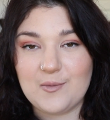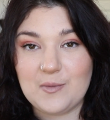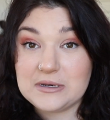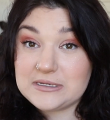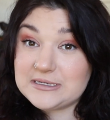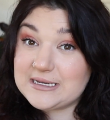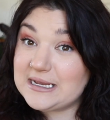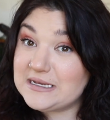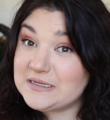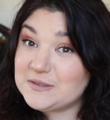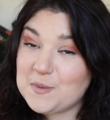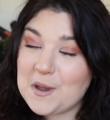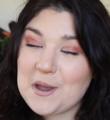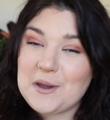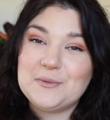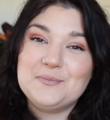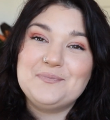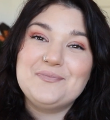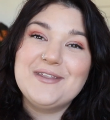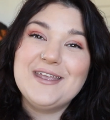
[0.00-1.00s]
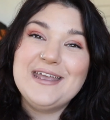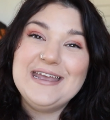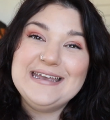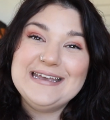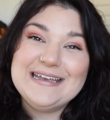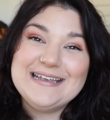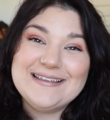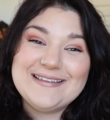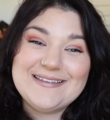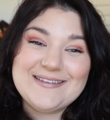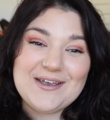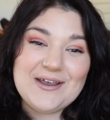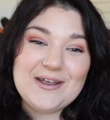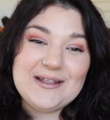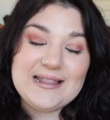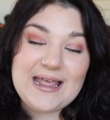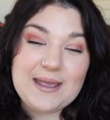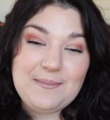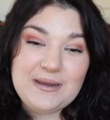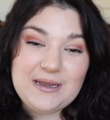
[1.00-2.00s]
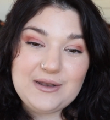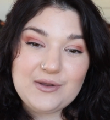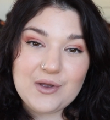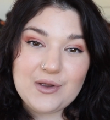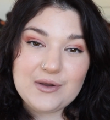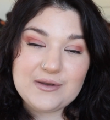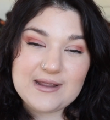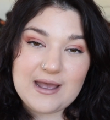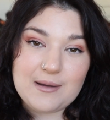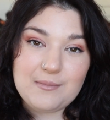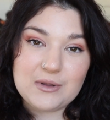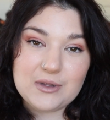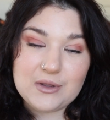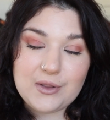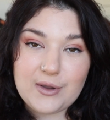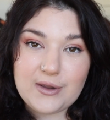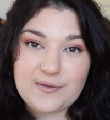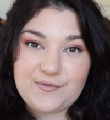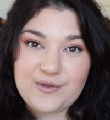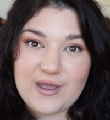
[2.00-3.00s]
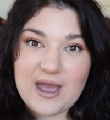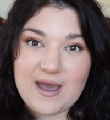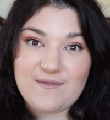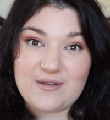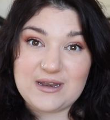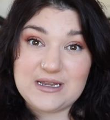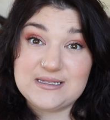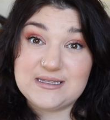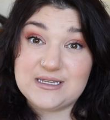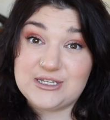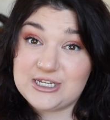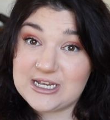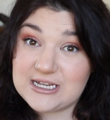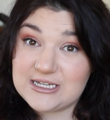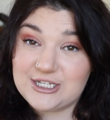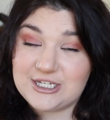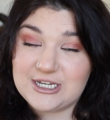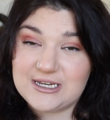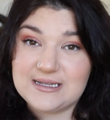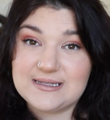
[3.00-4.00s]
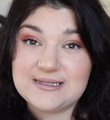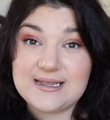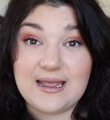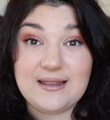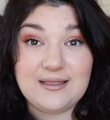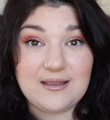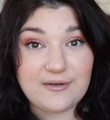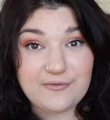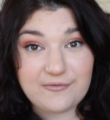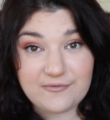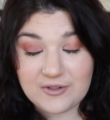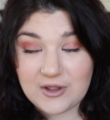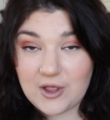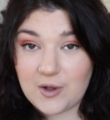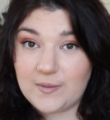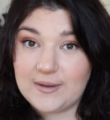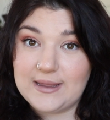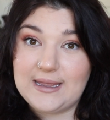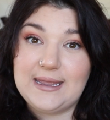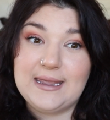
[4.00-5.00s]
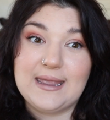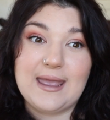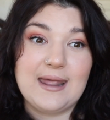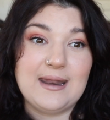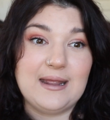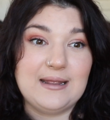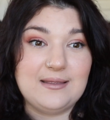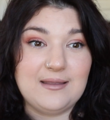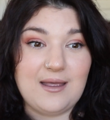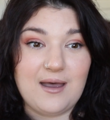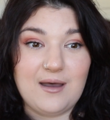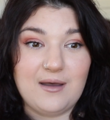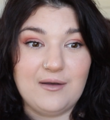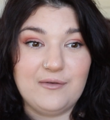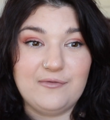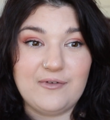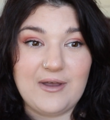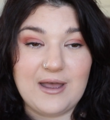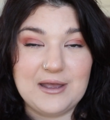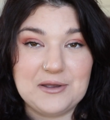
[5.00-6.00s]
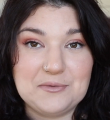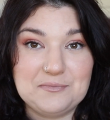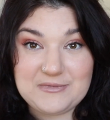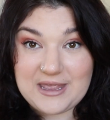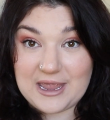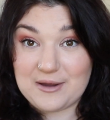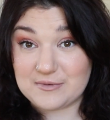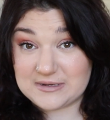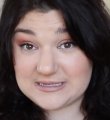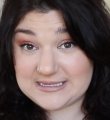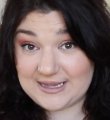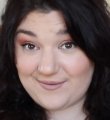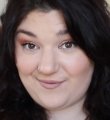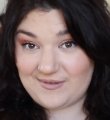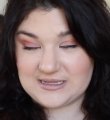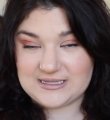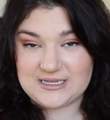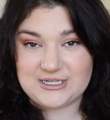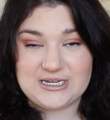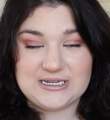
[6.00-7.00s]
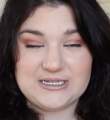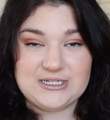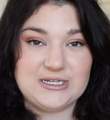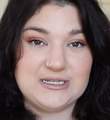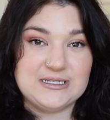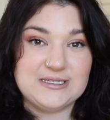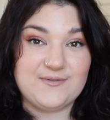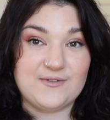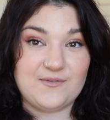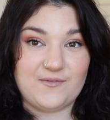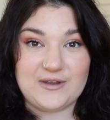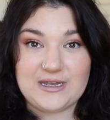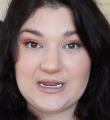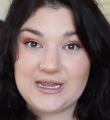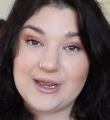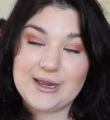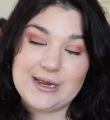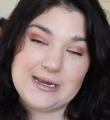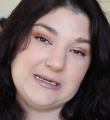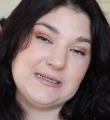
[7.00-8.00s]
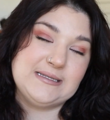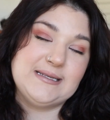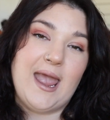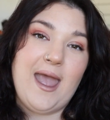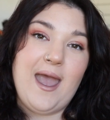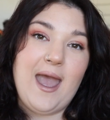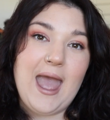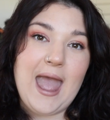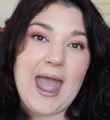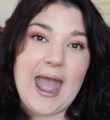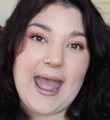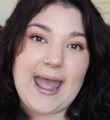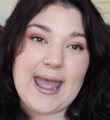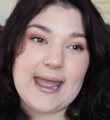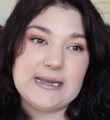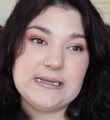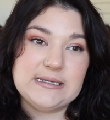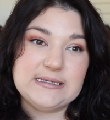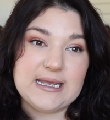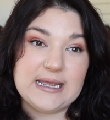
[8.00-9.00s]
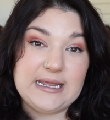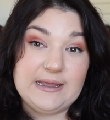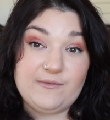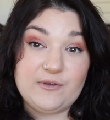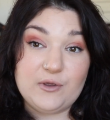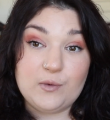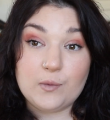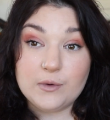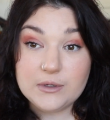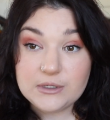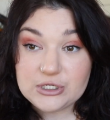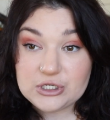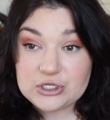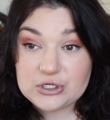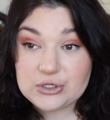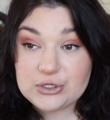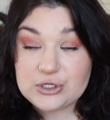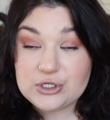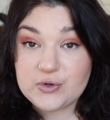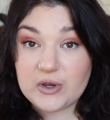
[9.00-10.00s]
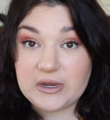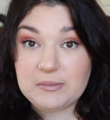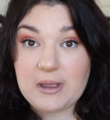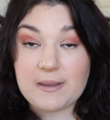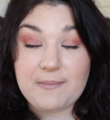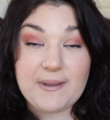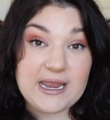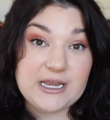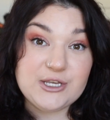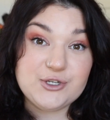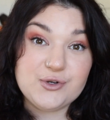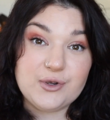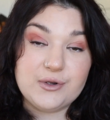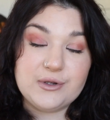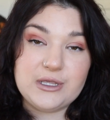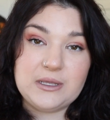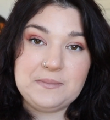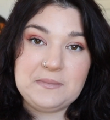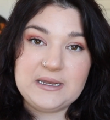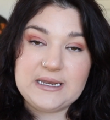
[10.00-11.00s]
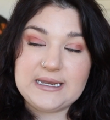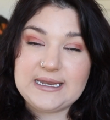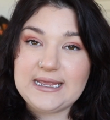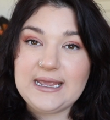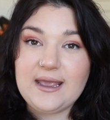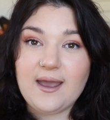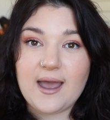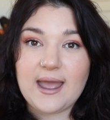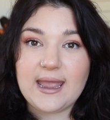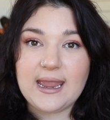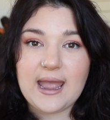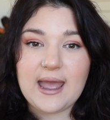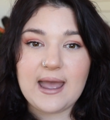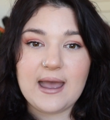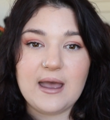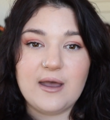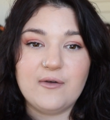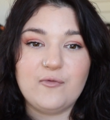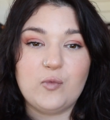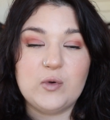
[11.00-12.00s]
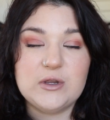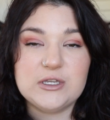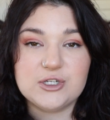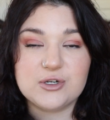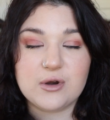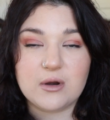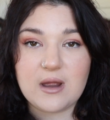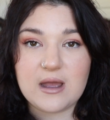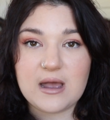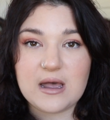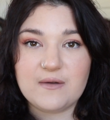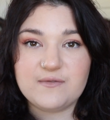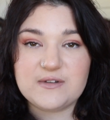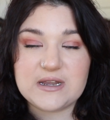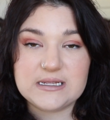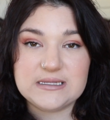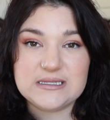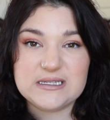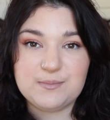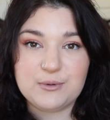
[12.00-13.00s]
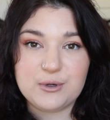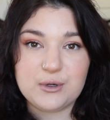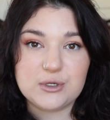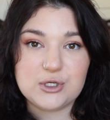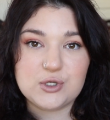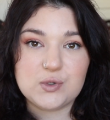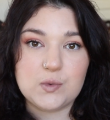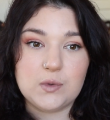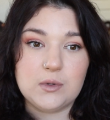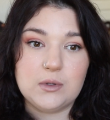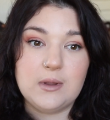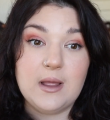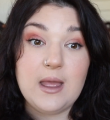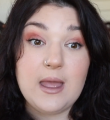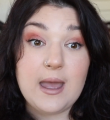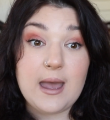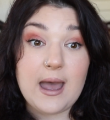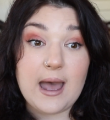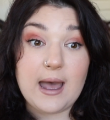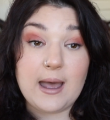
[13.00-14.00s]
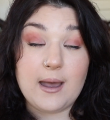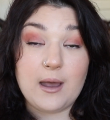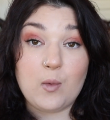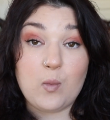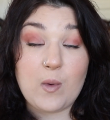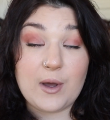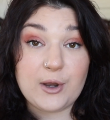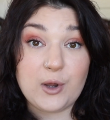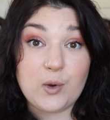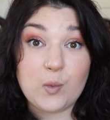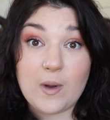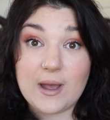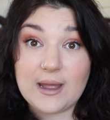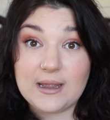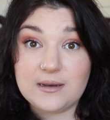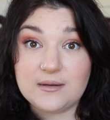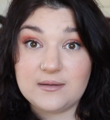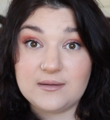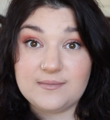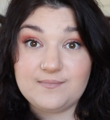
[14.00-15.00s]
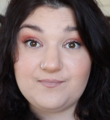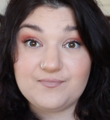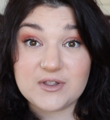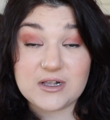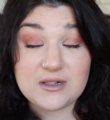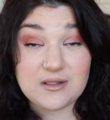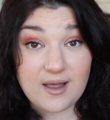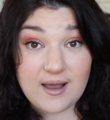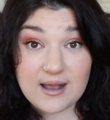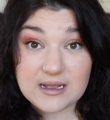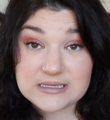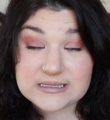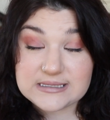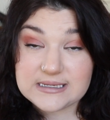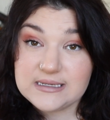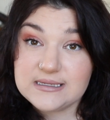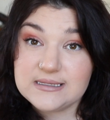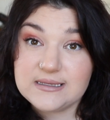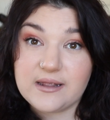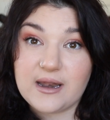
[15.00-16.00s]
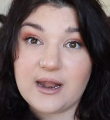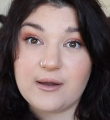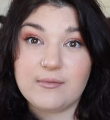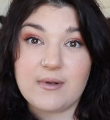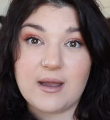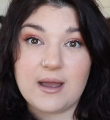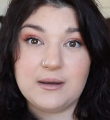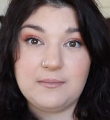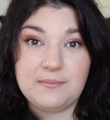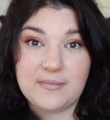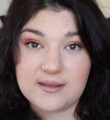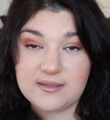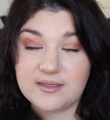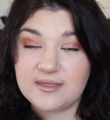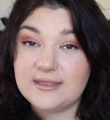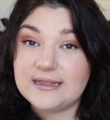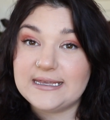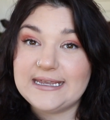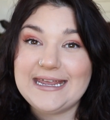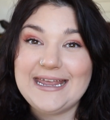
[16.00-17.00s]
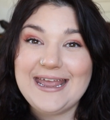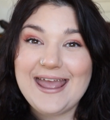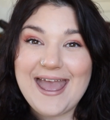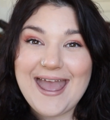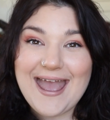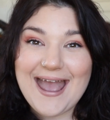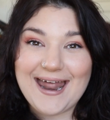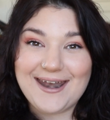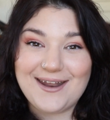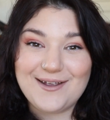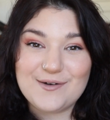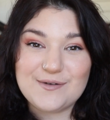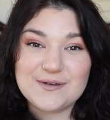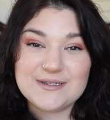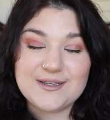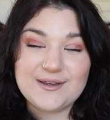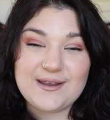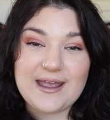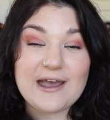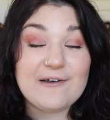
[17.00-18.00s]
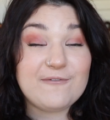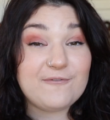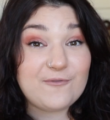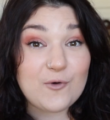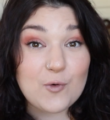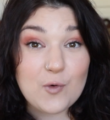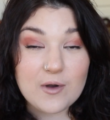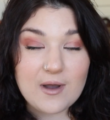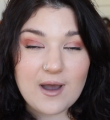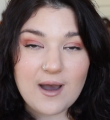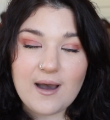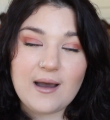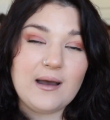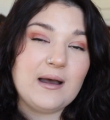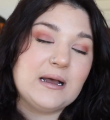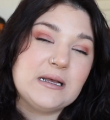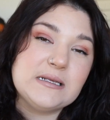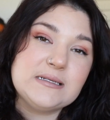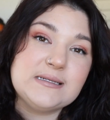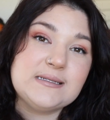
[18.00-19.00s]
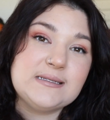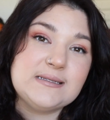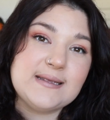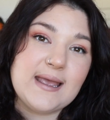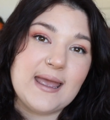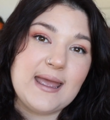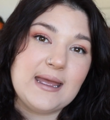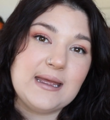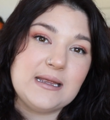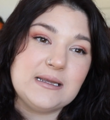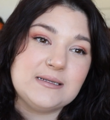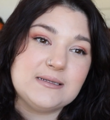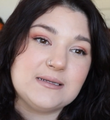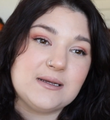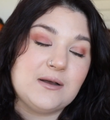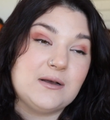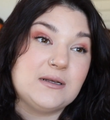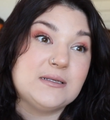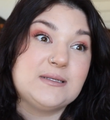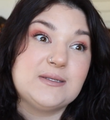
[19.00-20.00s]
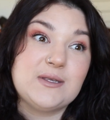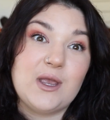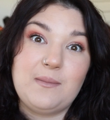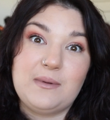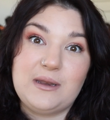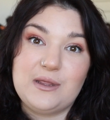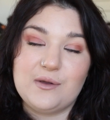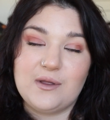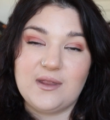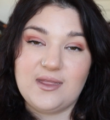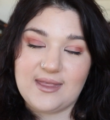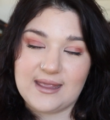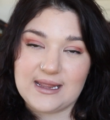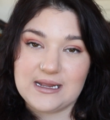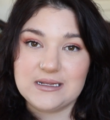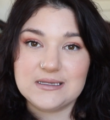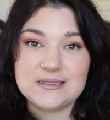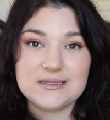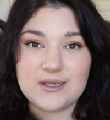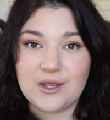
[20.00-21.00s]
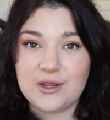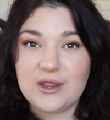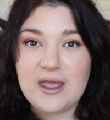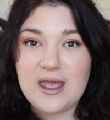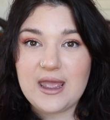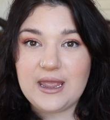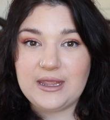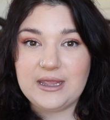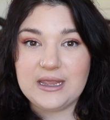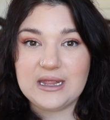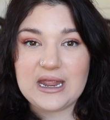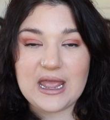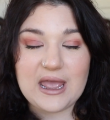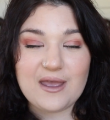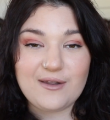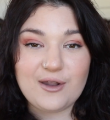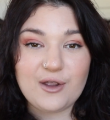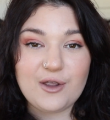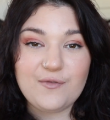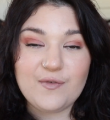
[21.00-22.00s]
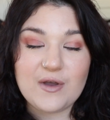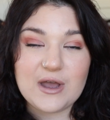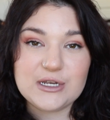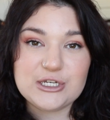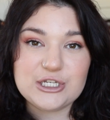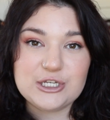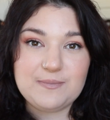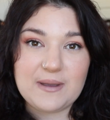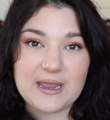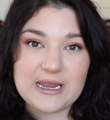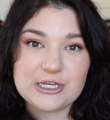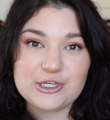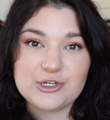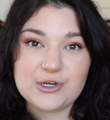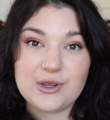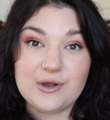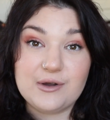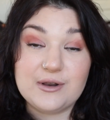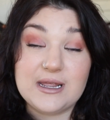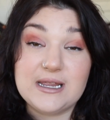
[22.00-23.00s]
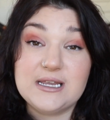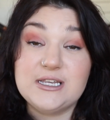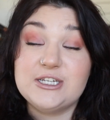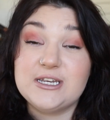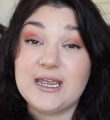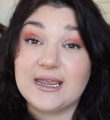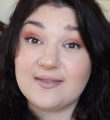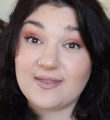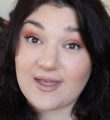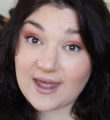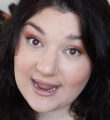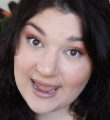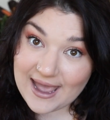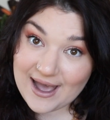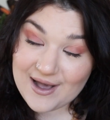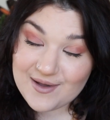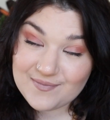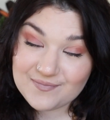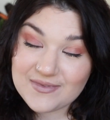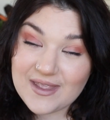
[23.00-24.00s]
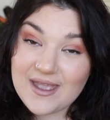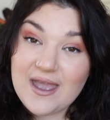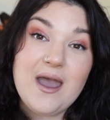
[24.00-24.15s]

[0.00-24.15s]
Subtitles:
one day as well. So let me know down below if you have any suggestions. I love flowing, and I love receiving suggestions for videos. And if you want to join my Patreon community, I have witchcraft and spiritual 101 classes that I run monthly, and I also have forecasts and so many good things. So you can head over to Patreon and check that out.